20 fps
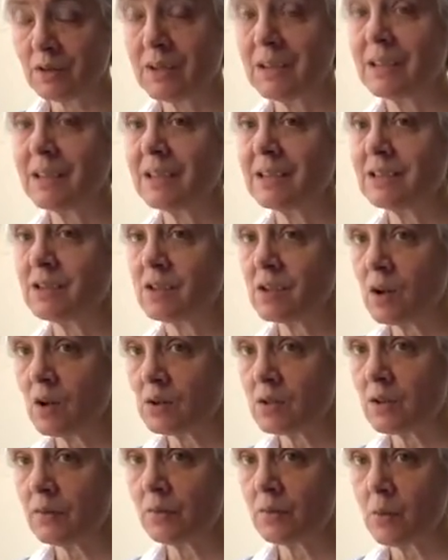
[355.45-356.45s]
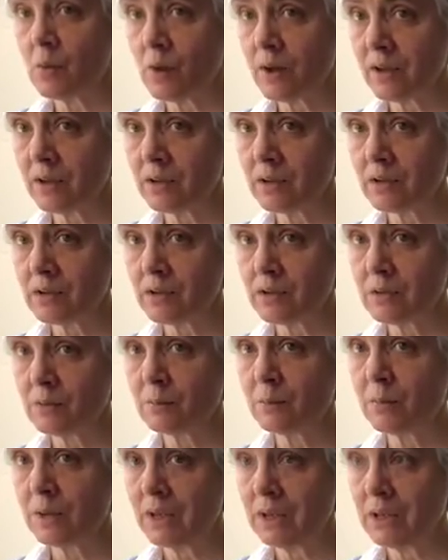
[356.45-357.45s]
It starts off quiet,
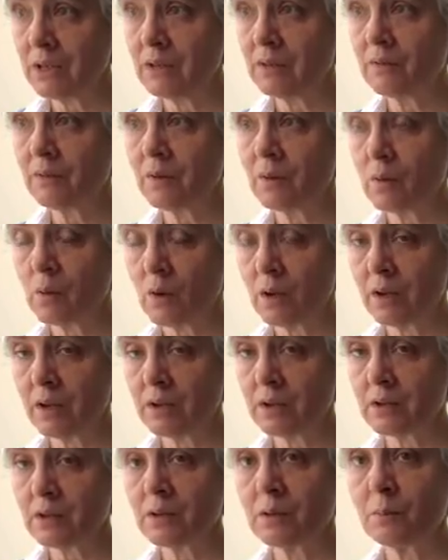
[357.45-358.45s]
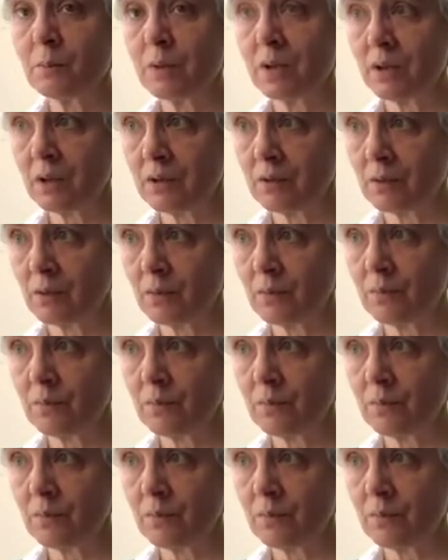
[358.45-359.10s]
P for quiet, piano,